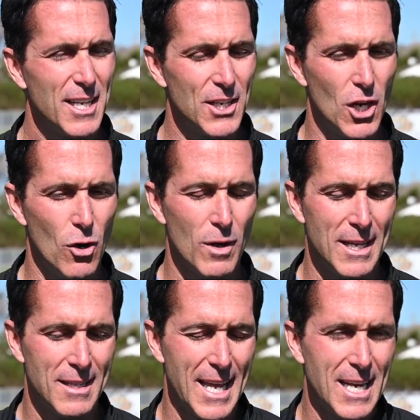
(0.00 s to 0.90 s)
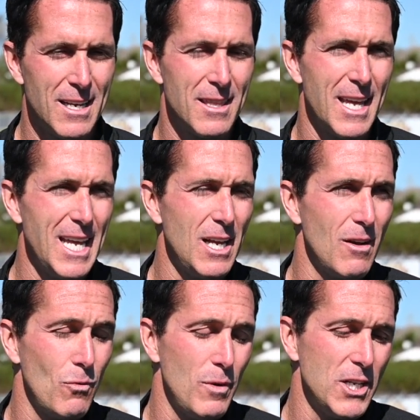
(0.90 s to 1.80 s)
You know, and I
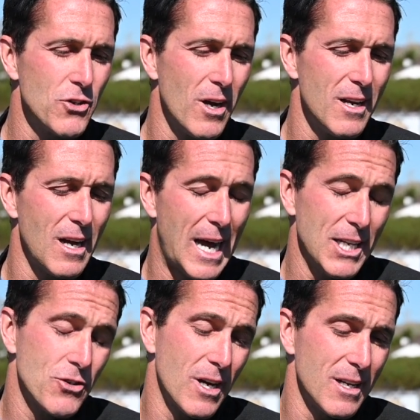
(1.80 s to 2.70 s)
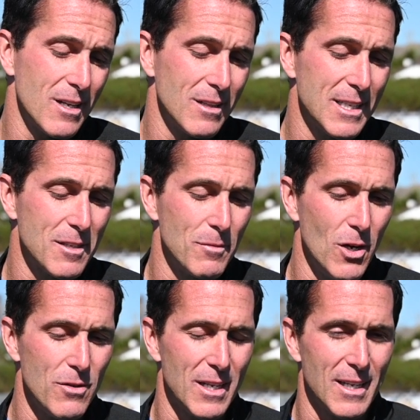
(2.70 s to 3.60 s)
try to let them
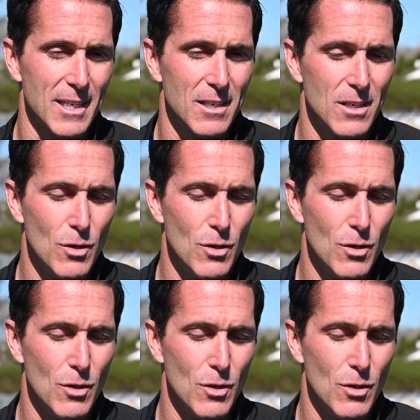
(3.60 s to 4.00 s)
know that, like,